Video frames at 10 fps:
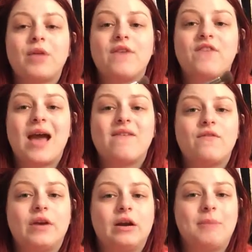if I have a
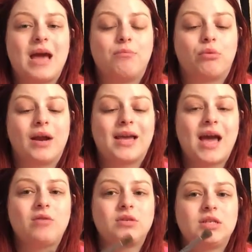very bad
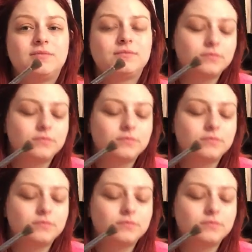breakout.